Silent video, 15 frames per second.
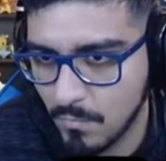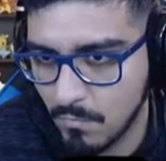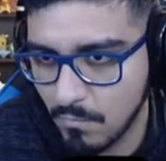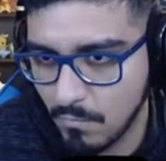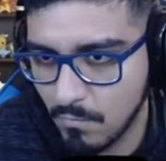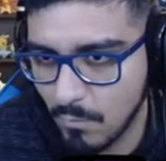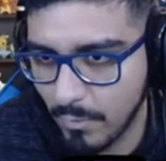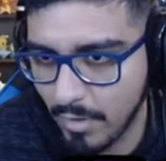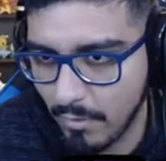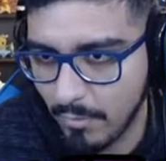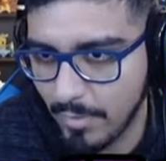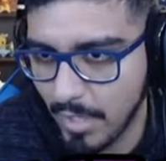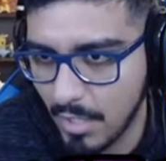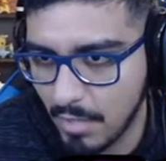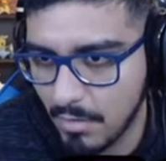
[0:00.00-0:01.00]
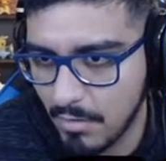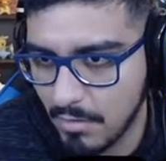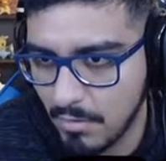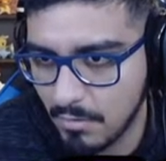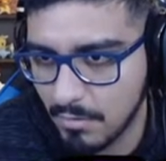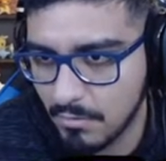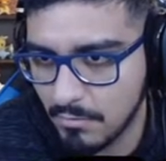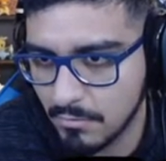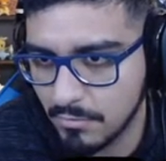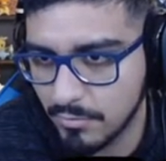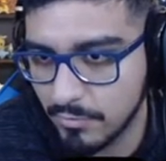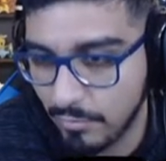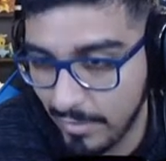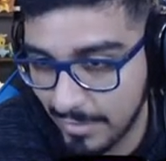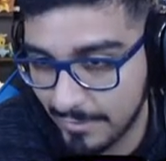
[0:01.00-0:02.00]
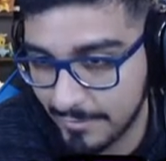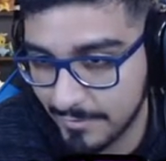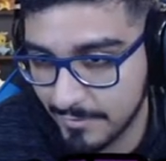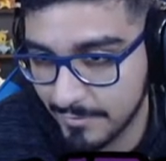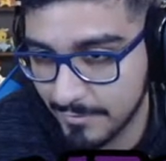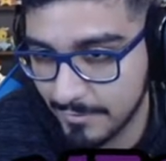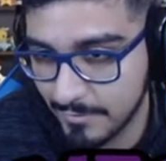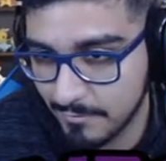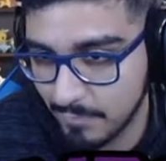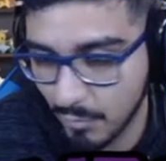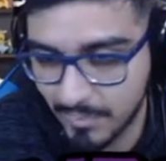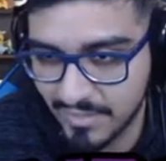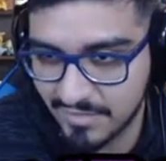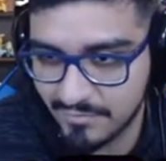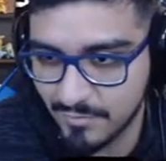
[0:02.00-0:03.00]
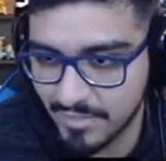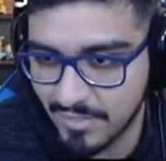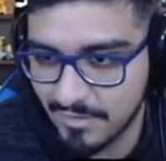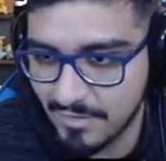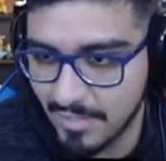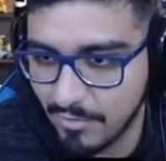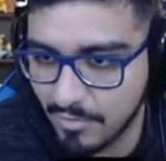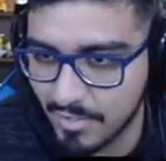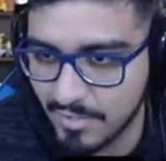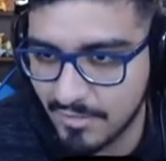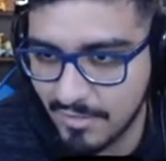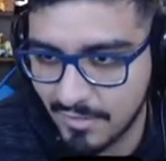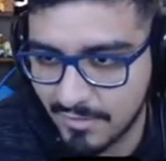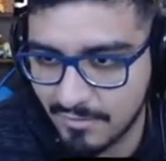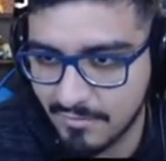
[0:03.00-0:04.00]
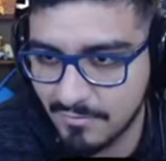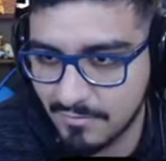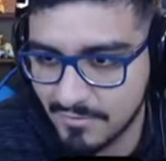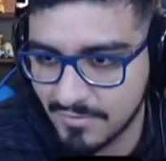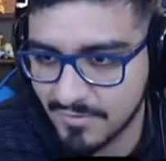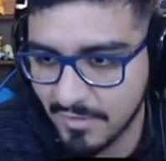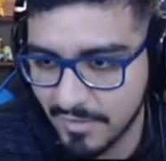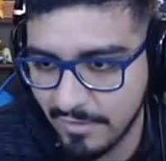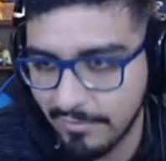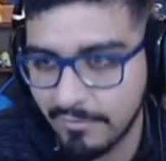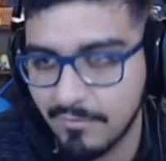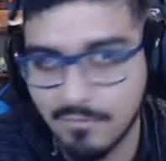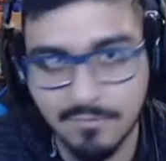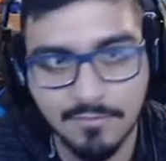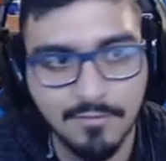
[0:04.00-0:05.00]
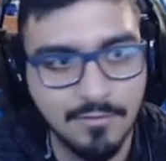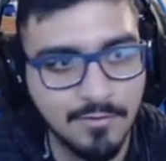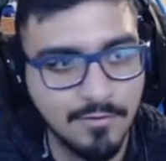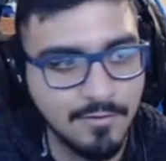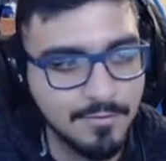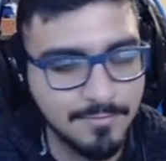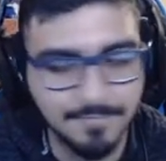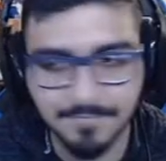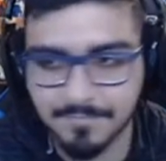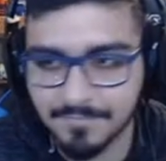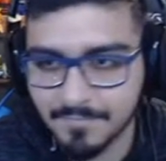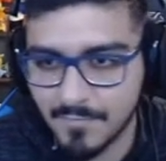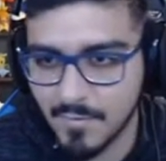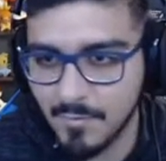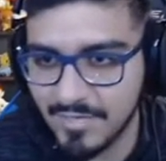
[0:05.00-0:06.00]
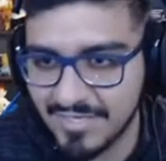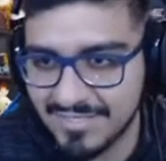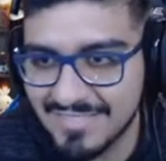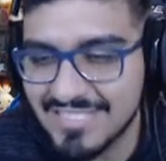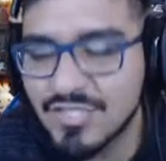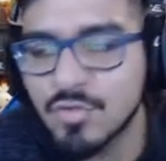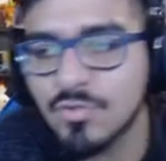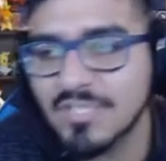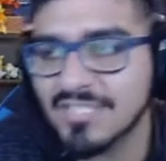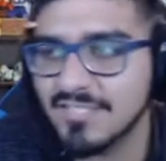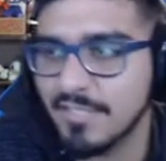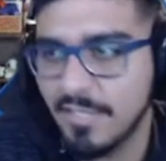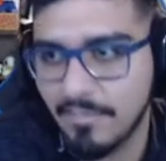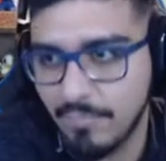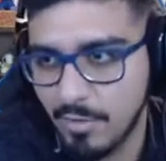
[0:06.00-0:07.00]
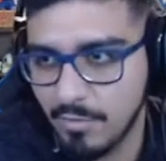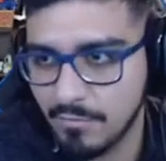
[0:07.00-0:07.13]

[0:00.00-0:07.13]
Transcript: What we got? What we got? Grant. But we can, we can literally, like, stay in. We can literally stay in, bro.